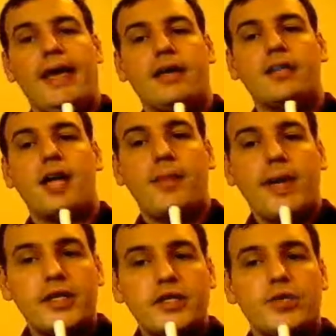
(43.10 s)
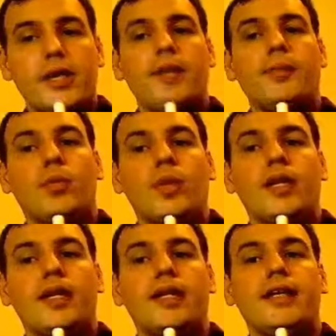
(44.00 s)
not by constraint, but
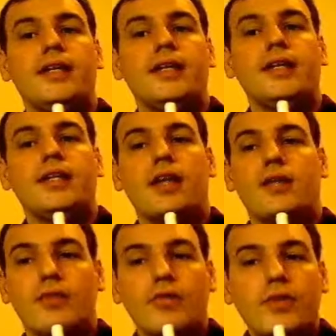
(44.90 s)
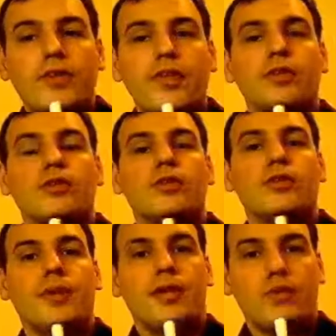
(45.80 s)
willingly, not for filthy
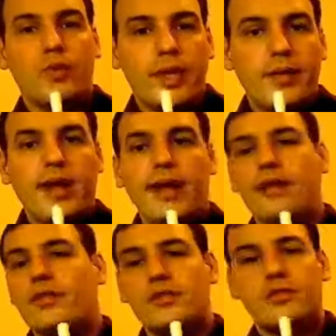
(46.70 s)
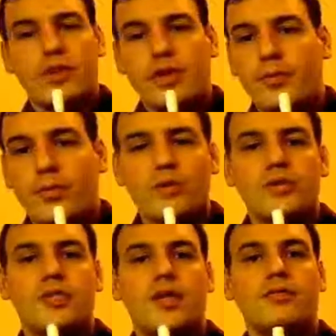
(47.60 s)
lucre, but of a ready mind. Now, this is very
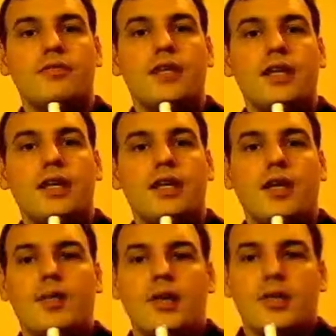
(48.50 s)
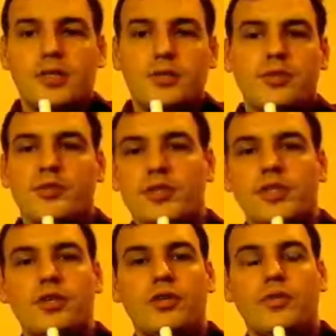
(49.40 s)
important stuff, not because someone's
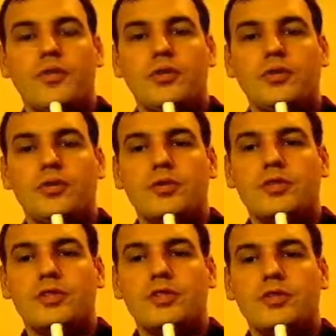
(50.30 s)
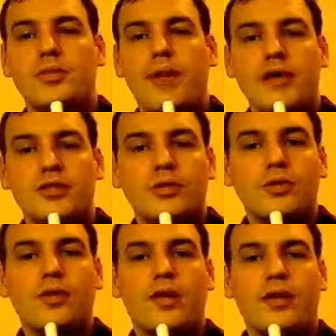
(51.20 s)
forcing you to
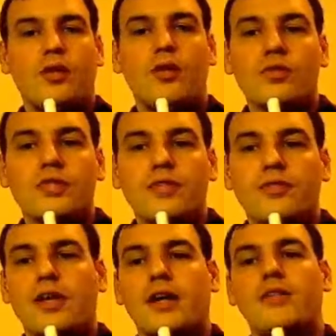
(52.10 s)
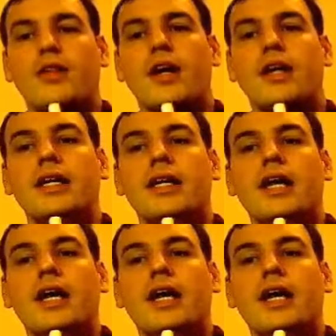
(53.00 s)
pastor and oversee the flock of God,